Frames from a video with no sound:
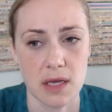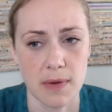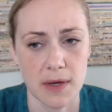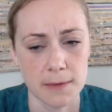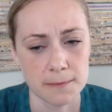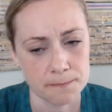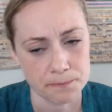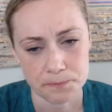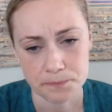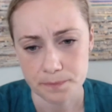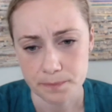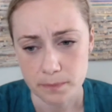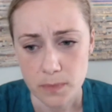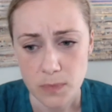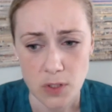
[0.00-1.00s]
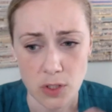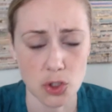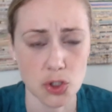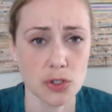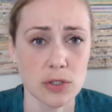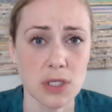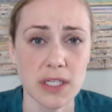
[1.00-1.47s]
but
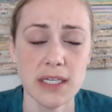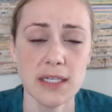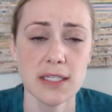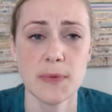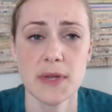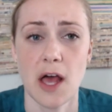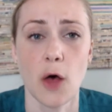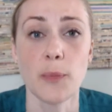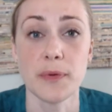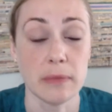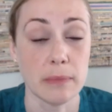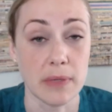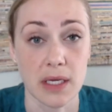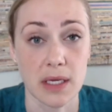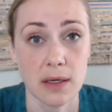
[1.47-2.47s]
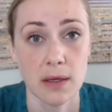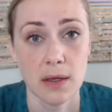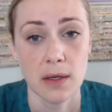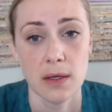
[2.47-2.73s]
journaling has been helping me.